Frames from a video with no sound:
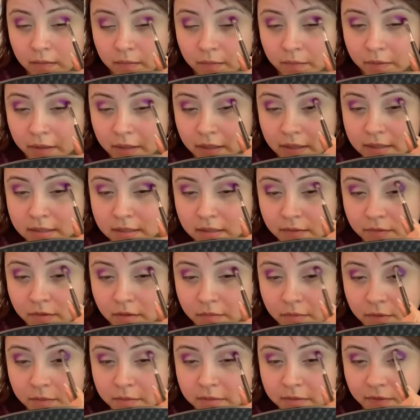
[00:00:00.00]
Because of the
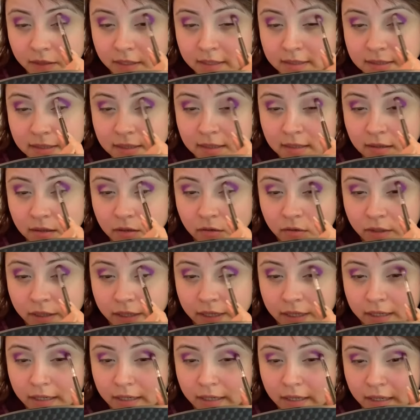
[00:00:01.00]
mumps vaccine, they'll
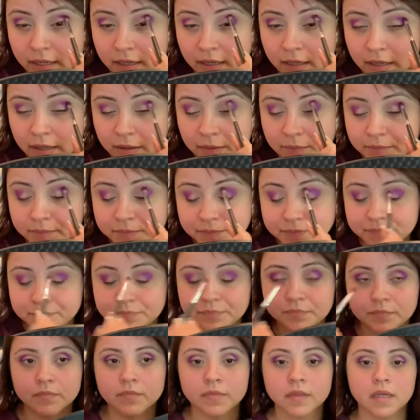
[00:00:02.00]
get a, um,
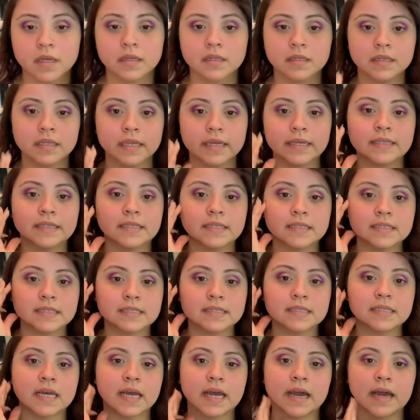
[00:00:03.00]
like
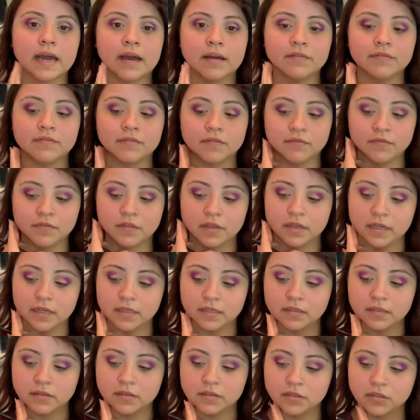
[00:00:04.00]
this half of their,
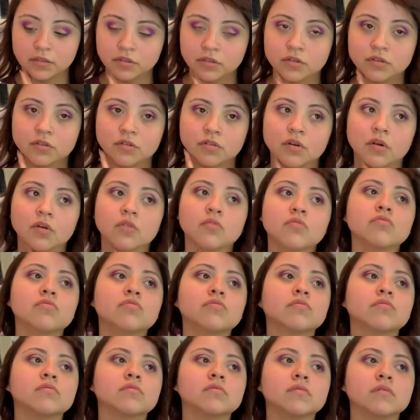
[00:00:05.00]
their throat
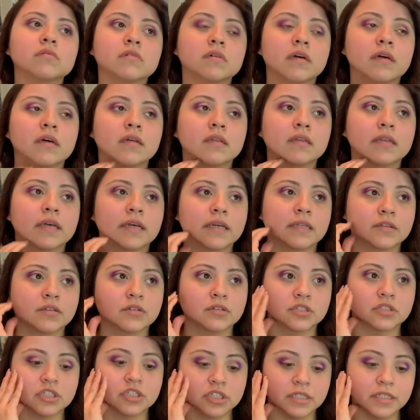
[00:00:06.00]
and like their
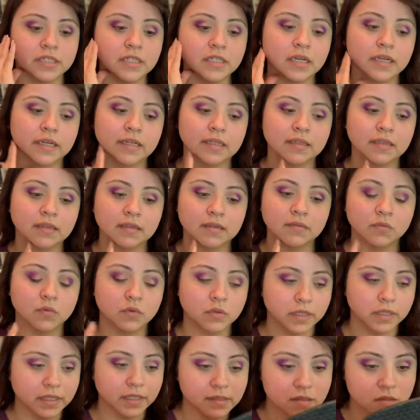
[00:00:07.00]
cheek like will
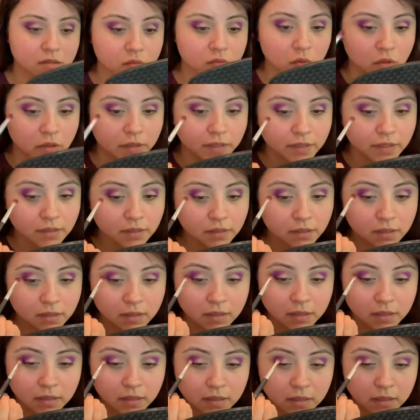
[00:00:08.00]
get swollen
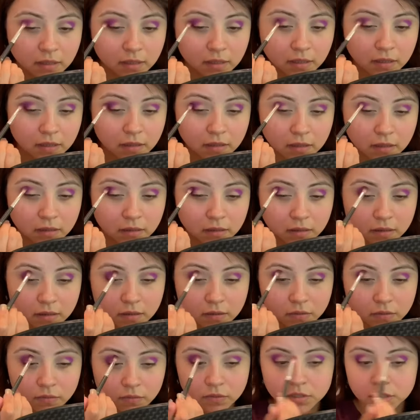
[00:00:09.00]

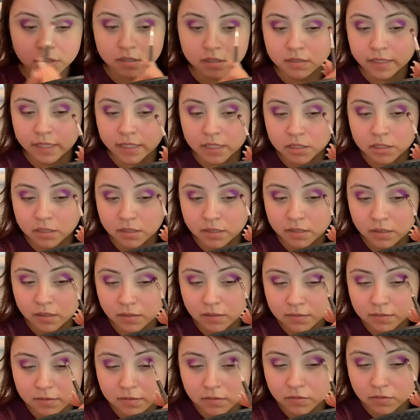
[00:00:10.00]
which is actually
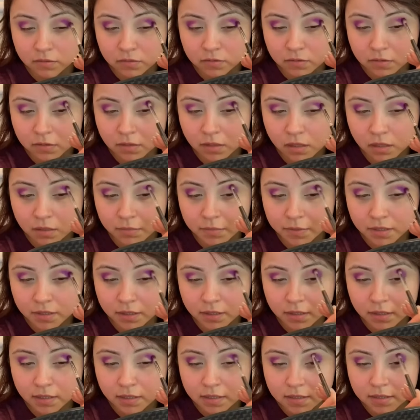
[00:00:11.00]
also common
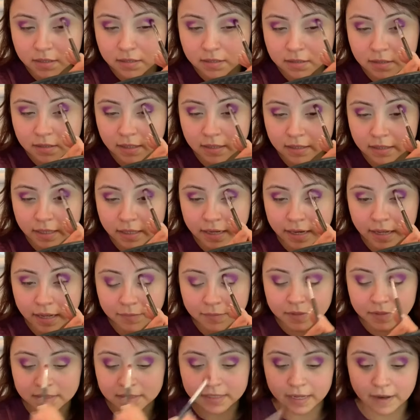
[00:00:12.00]
I guess and that
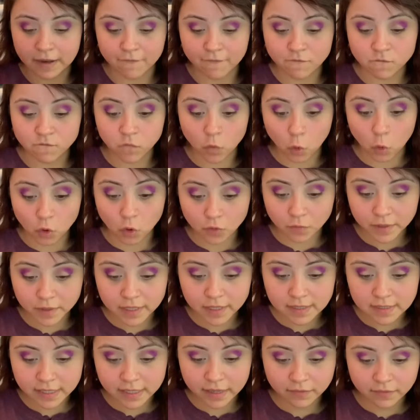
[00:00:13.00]
happens like four
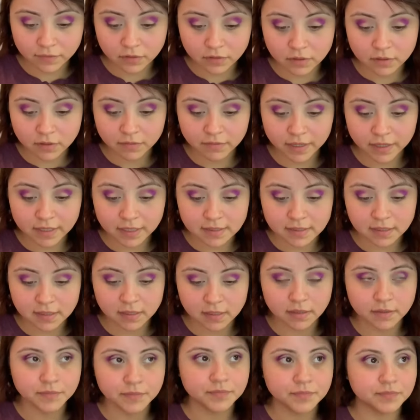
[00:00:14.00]
weeks after the
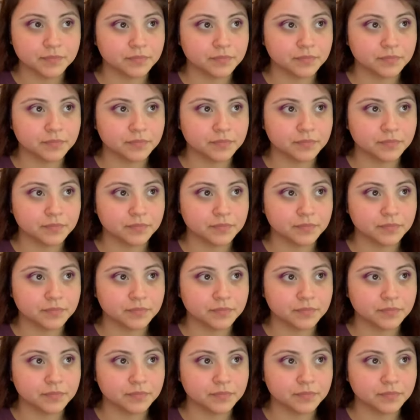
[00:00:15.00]
vaccine